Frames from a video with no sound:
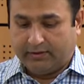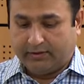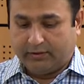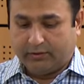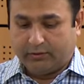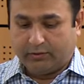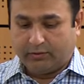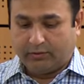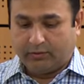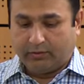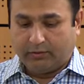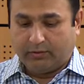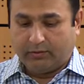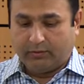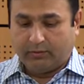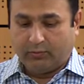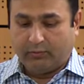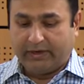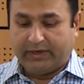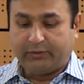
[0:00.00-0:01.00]

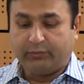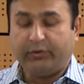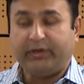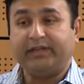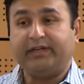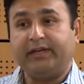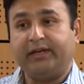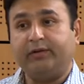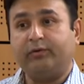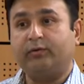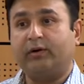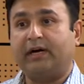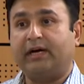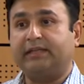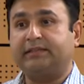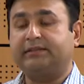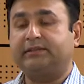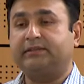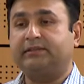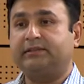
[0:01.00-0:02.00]
So what we did
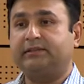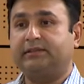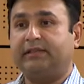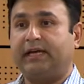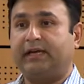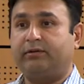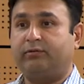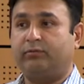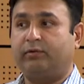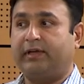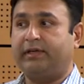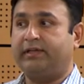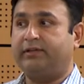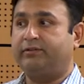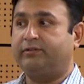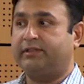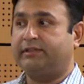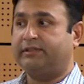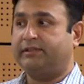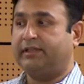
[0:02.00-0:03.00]
was that one
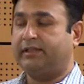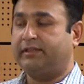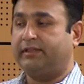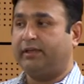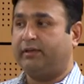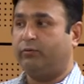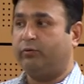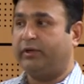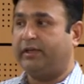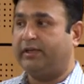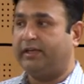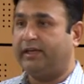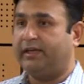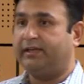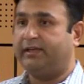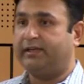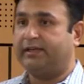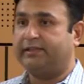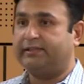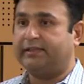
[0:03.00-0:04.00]
interesting thing we
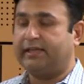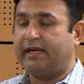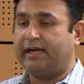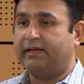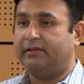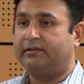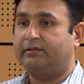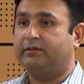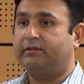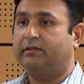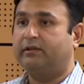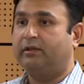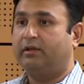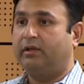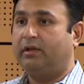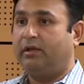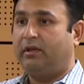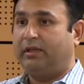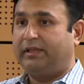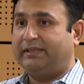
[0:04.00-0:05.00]
did is that
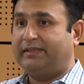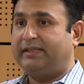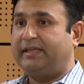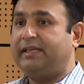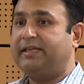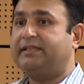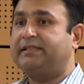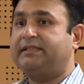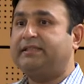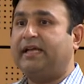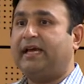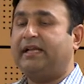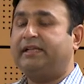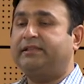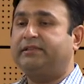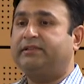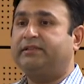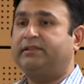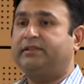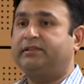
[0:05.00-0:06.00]
these
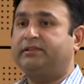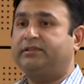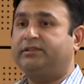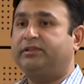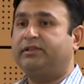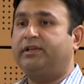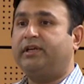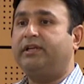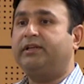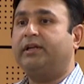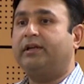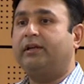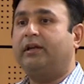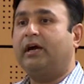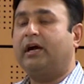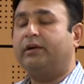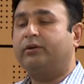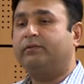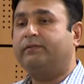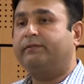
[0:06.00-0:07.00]
cells secrete a
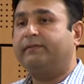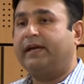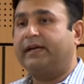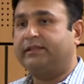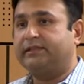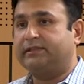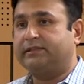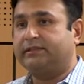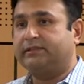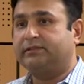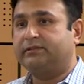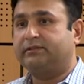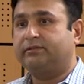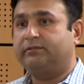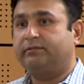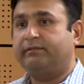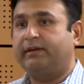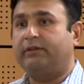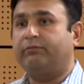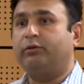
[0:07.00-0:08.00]
lot of
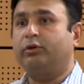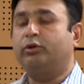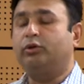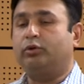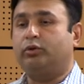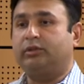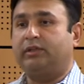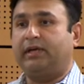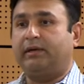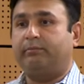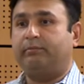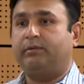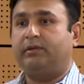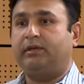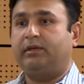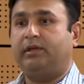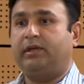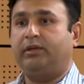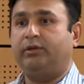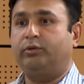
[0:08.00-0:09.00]
factors when we grow them
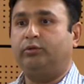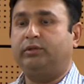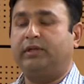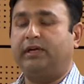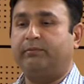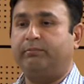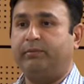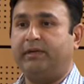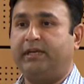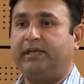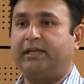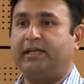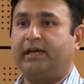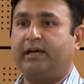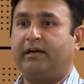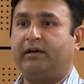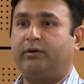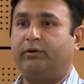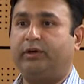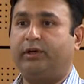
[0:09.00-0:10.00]
into the
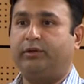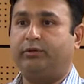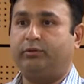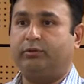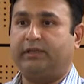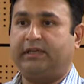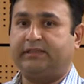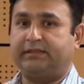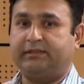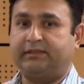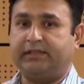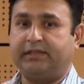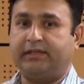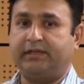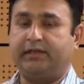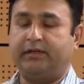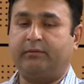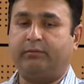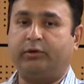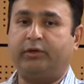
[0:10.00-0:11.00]
media or into the
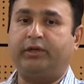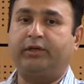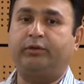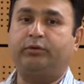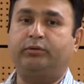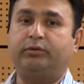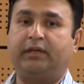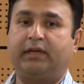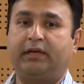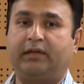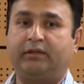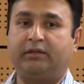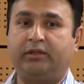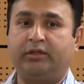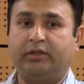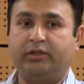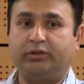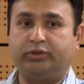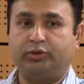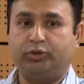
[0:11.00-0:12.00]
serum or into the
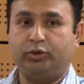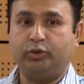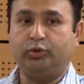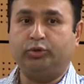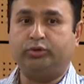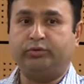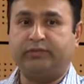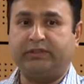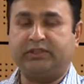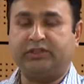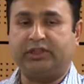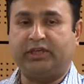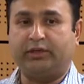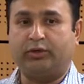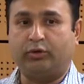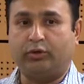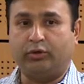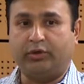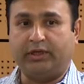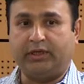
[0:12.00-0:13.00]
juice which they
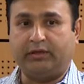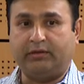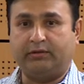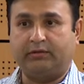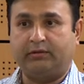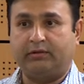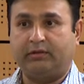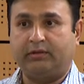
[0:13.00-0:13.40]
grow in.